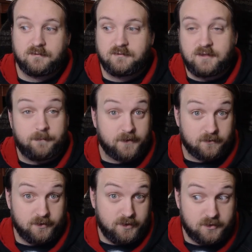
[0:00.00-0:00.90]

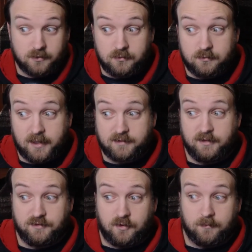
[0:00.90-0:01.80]
Typically,
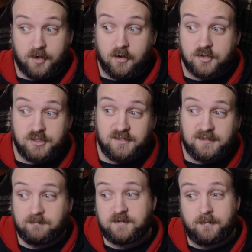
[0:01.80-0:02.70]
correcting terminology
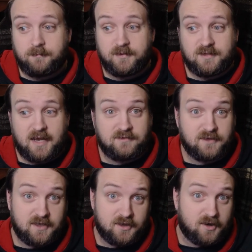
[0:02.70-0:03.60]
seems a bit
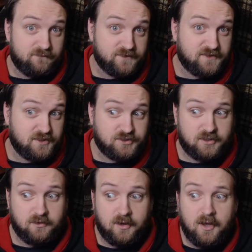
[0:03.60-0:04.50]
pedantic in
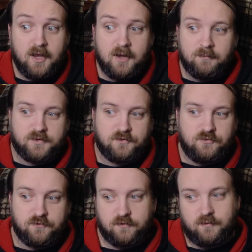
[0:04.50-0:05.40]
conversation, but the
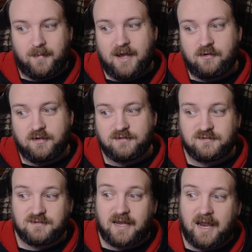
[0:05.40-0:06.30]
truth of the matter
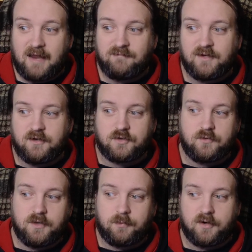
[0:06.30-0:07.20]
is that having an
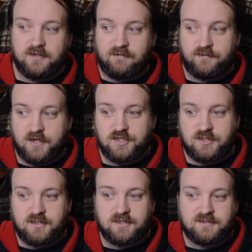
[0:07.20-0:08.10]
agreed upon
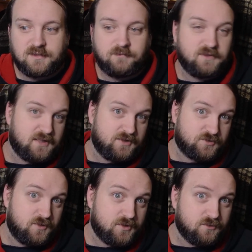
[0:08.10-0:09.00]
definition is something that is
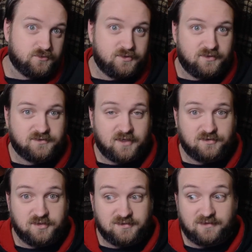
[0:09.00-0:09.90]
critical to
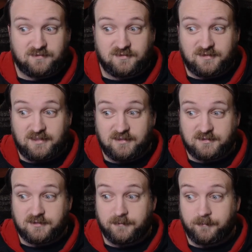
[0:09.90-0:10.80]
discussions such as these.